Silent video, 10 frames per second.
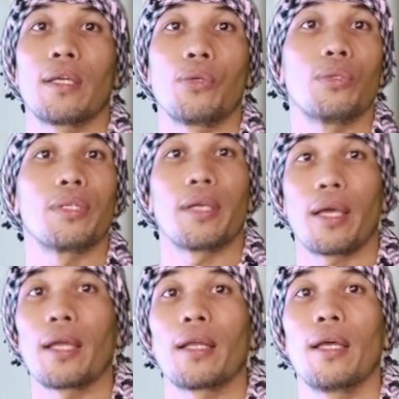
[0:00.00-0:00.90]
using
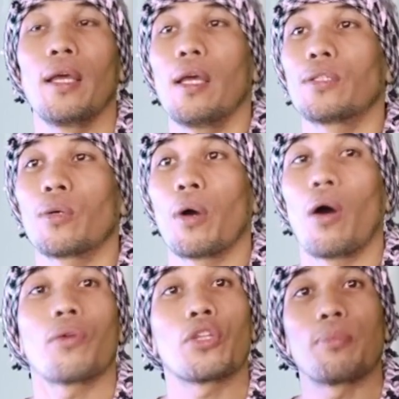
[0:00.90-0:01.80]
HEN. So uh,
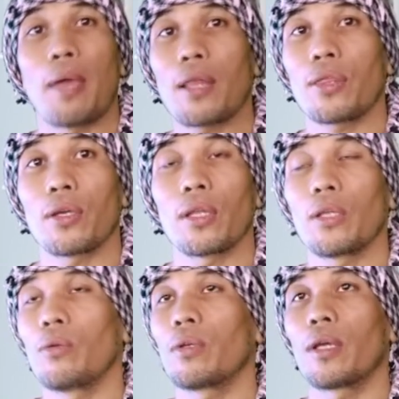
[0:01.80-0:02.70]
on this
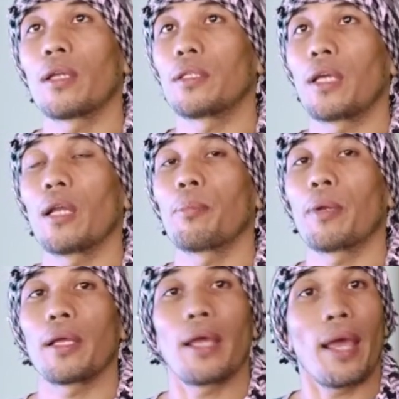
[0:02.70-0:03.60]
method, you can
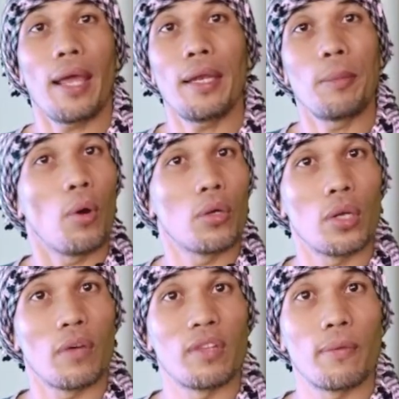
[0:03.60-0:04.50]
jailbreak any
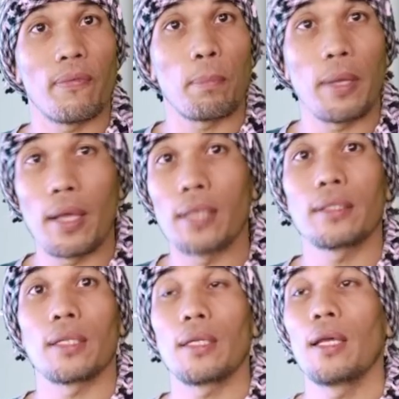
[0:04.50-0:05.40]
model of the
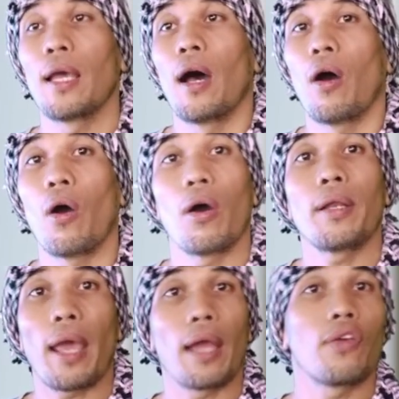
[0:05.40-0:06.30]
PS3
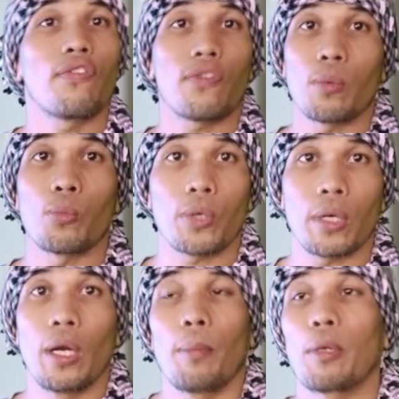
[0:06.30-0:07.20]
on any
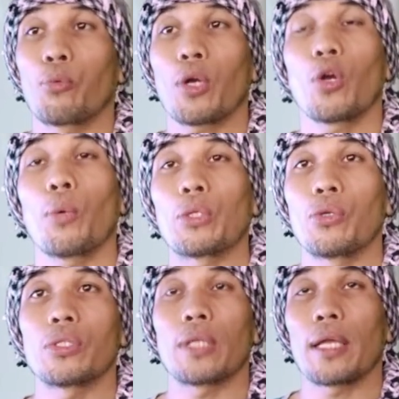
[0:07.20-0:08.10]
firmware. But we are going to
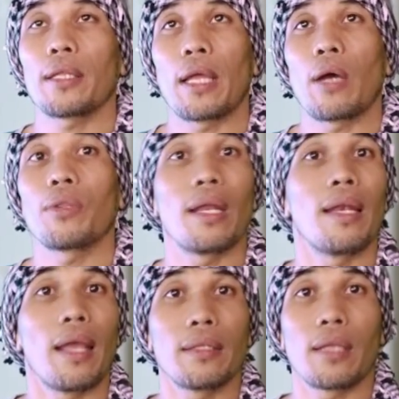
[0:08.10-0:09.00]
use right now the
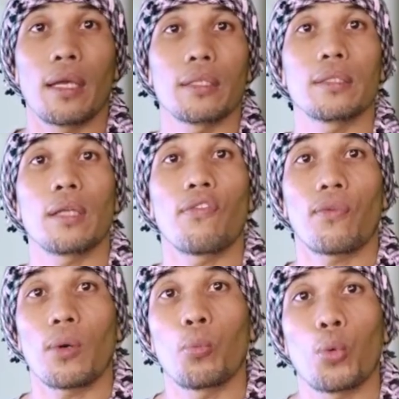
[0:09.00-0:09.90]
latest uh,
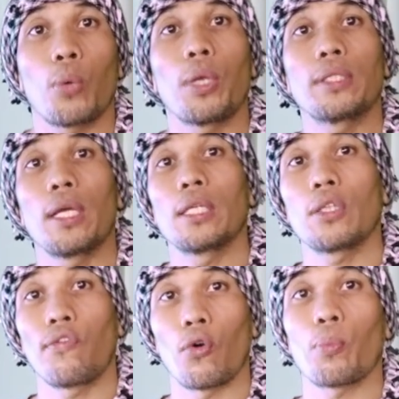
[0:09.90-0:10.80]
firmware, which is
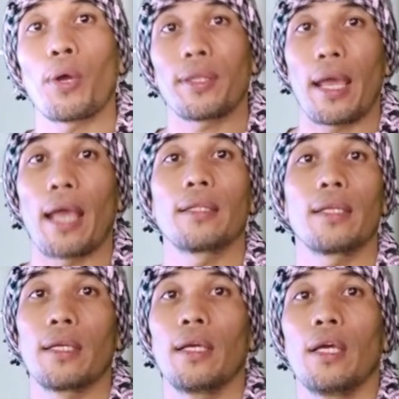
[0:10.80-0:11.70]

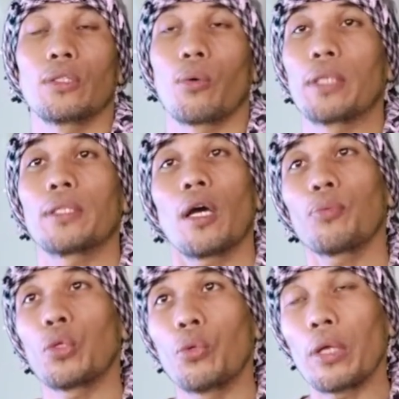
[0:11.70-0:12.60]
4.90. So it's
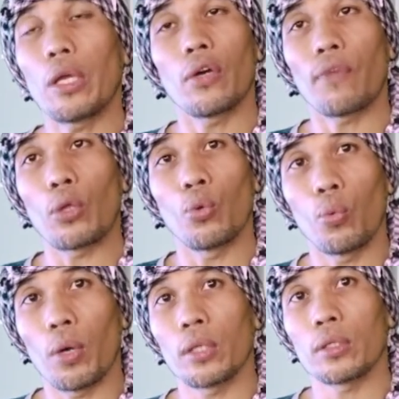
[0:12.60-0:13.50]
up to you if you
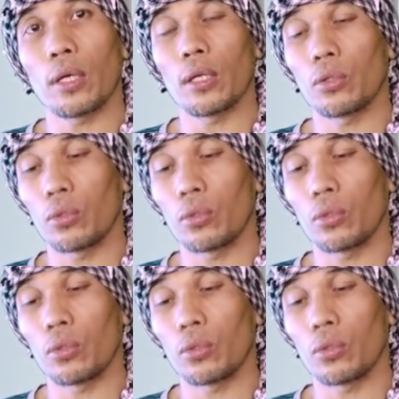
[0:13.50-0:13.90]
want to